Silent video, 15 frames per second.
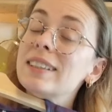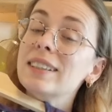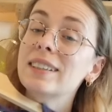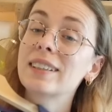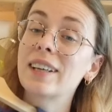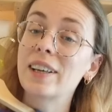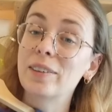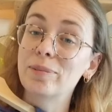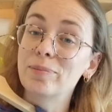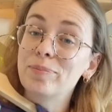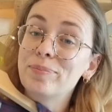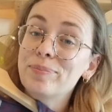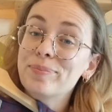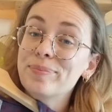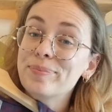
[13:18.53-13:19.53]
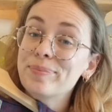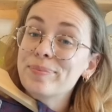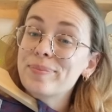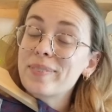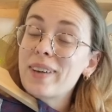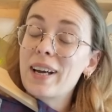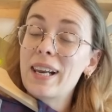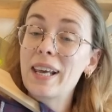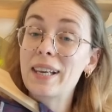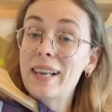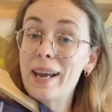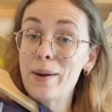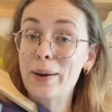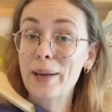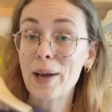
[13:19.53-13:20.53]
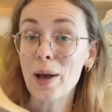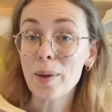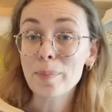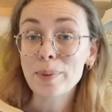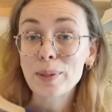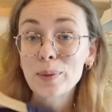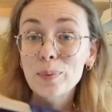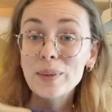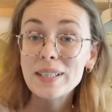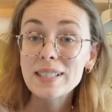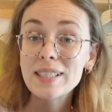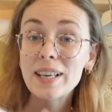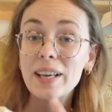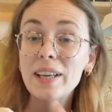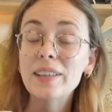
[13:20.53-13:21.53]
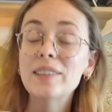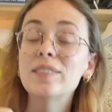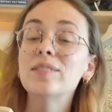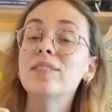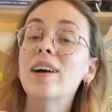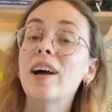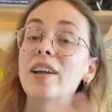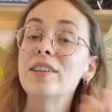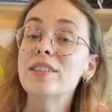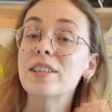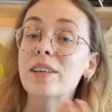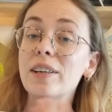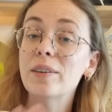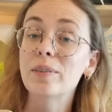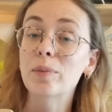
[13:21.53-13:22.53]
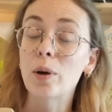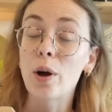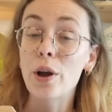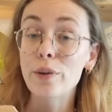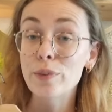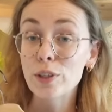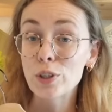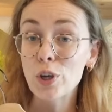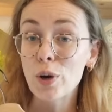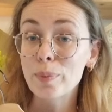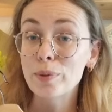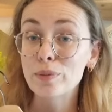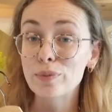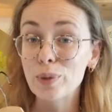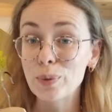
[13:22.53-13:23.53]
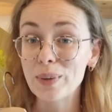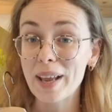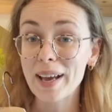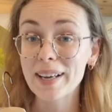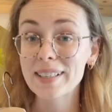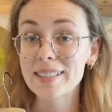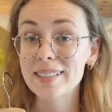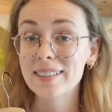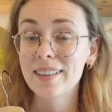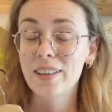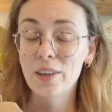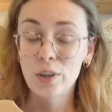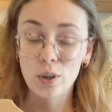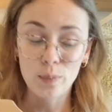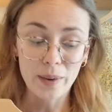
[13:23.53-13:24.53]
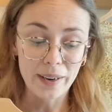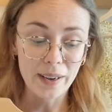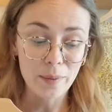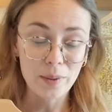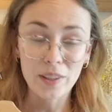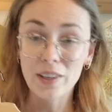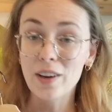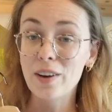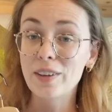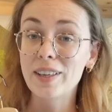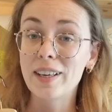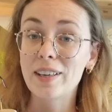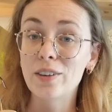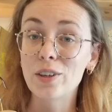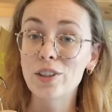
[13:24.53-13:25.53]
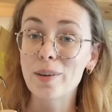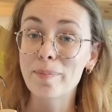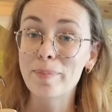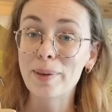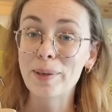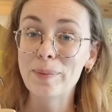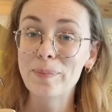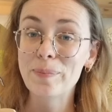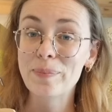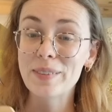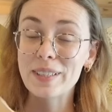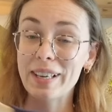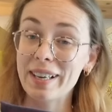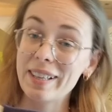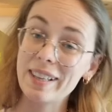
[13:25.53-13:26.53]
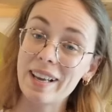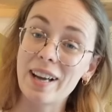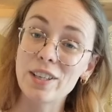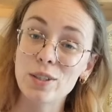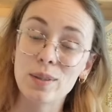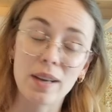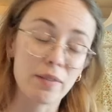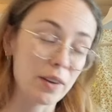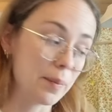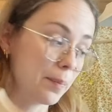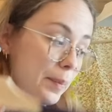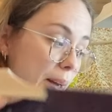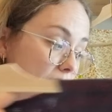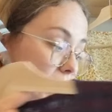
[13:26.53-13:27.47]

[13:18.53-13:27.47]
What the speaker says: I like layering up in the winter and over the top of roll necks, or wearing it with a cardigan or a jumper. So I do love it, but I need